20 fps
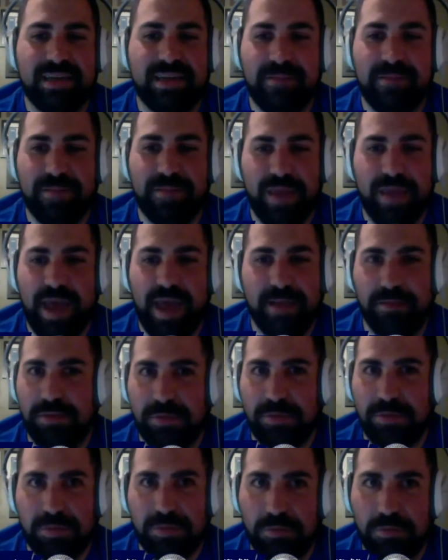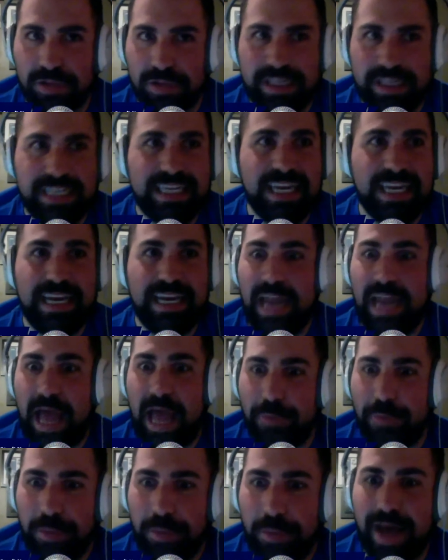and release it, and I will
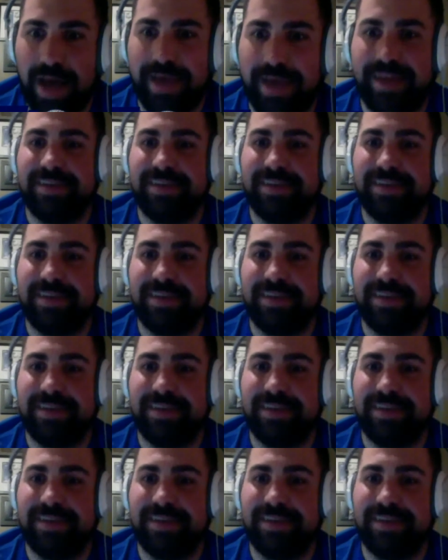buy it.